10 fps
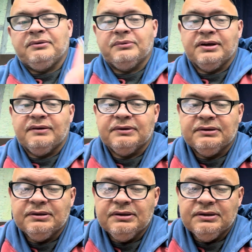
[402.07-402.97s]
or whatever.
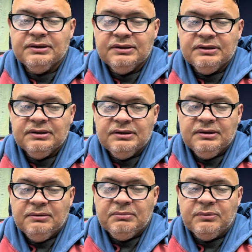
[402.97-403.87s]

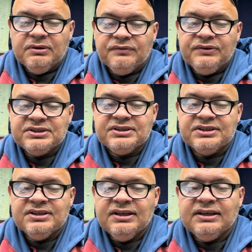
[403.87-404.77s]
But when the fish
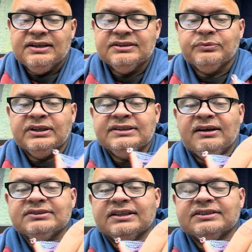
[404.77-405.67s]
gets it, it kind of swings out.
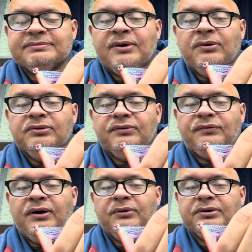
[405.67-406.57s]
It's like a small little
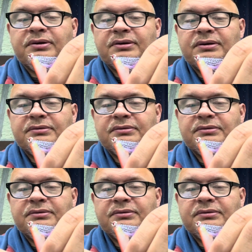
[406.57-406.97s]
frog hook.